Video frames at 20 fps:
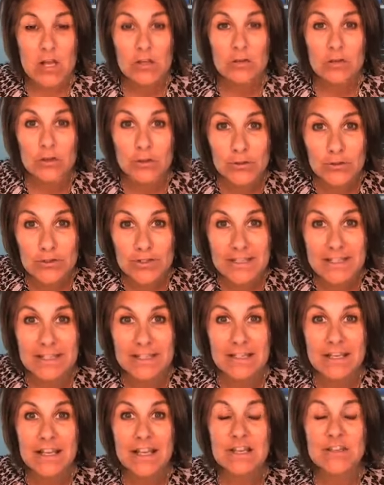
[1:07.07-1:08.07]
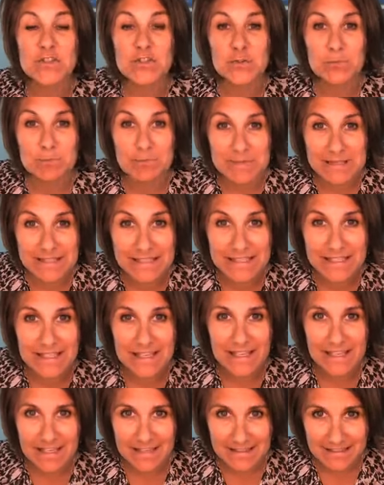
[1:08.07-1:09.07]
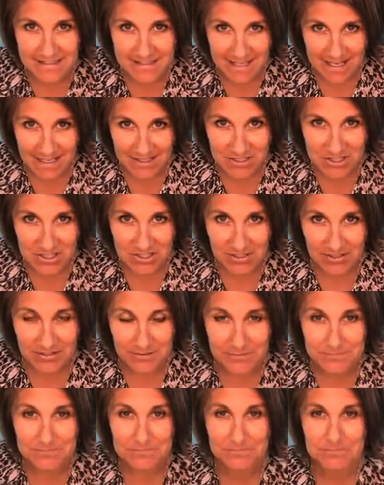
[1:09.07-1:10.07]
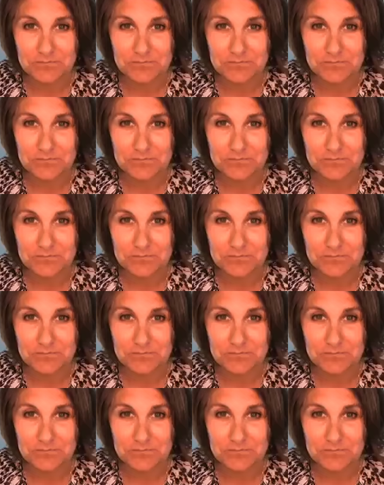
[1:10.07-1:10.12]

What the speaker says: Learning to be intentional